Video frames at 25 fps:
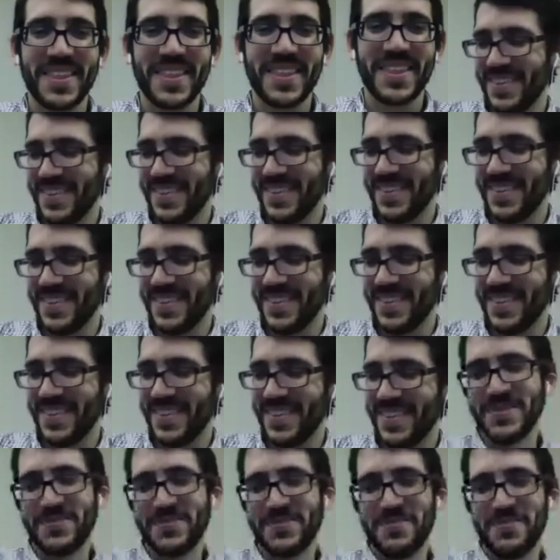record
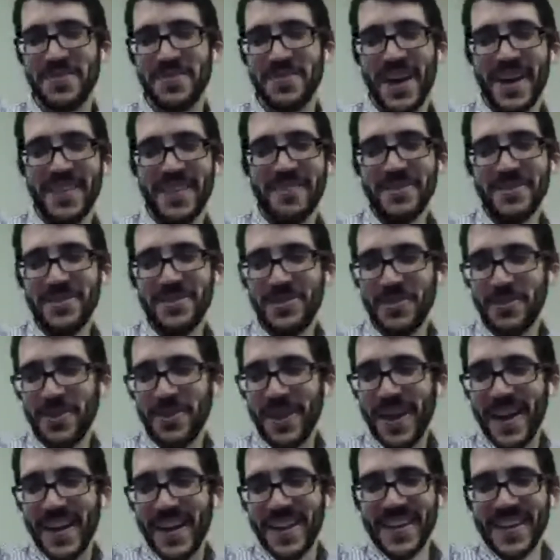is not super high.